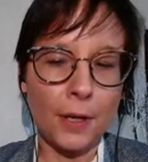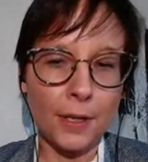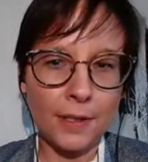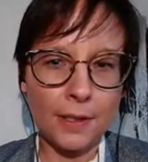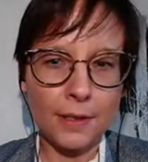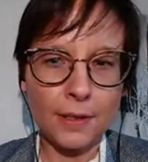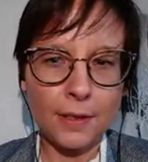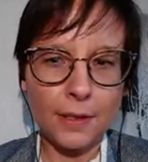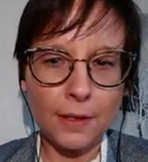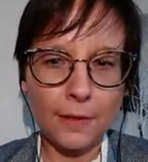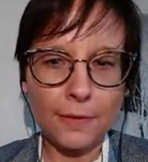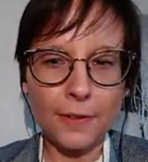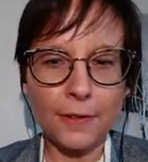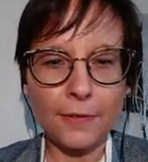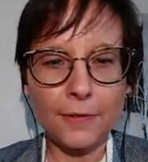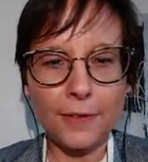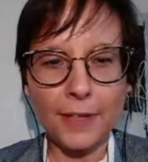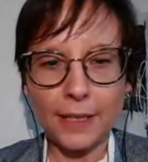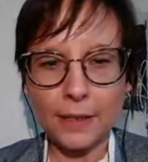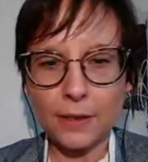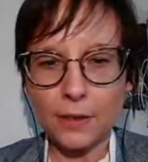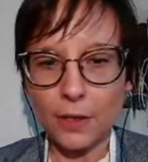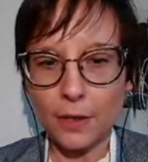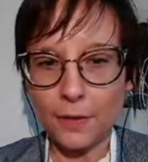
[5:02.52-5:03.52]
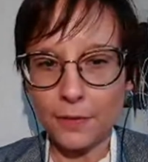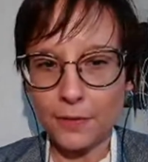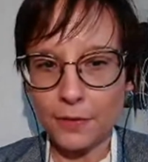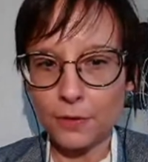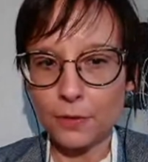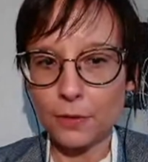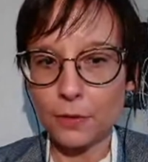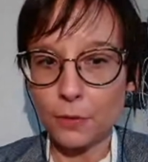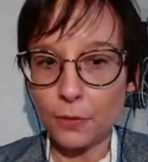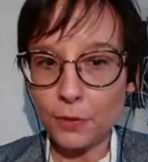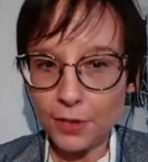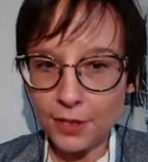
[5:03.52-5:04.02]
positive effects of
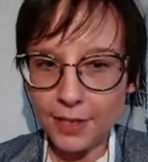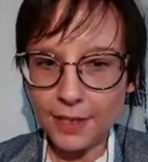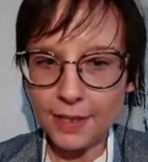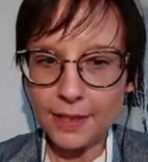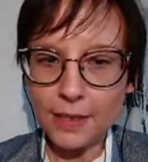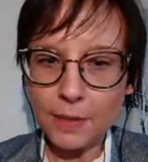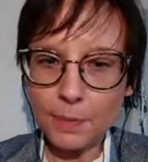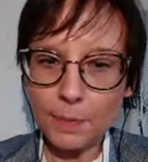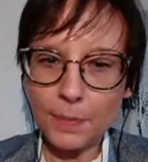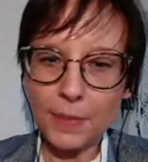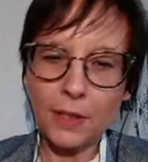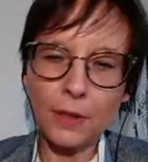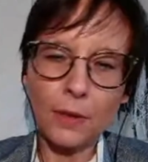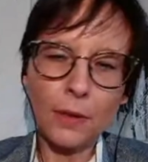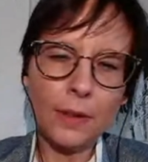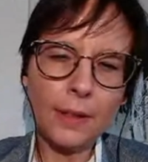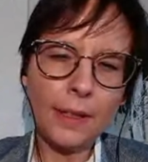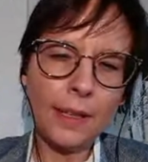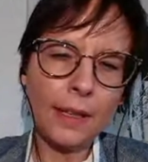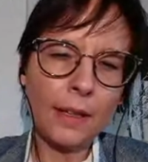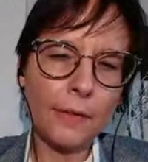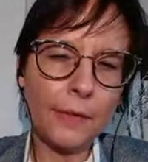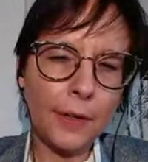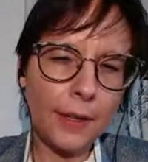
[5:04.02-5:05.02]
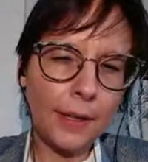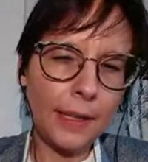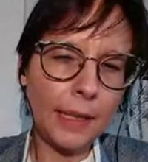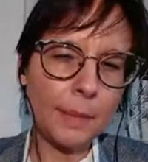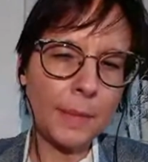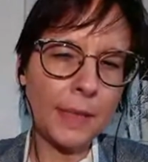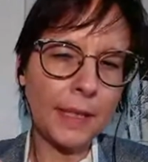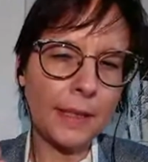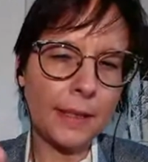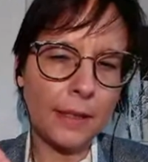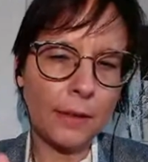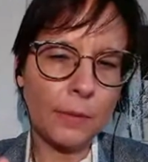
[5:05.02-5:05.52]
solutions, but only in a very
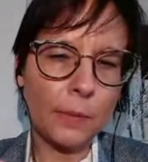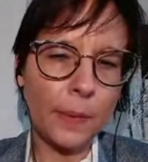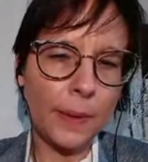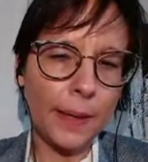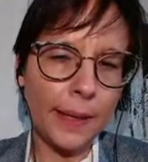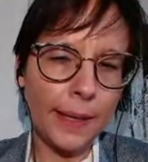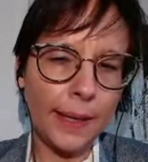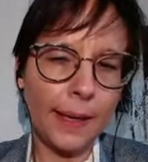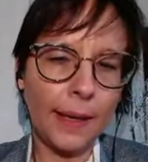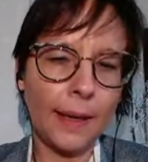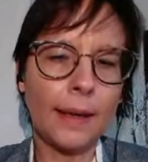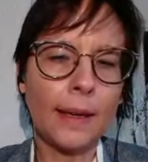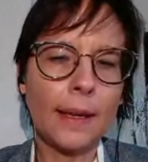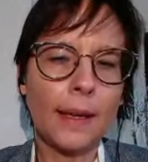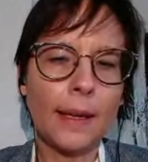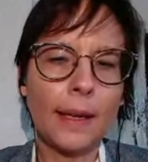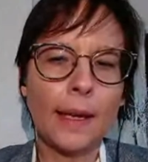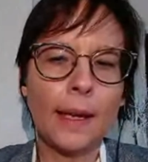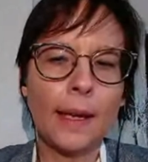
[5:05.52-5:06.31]
limited way.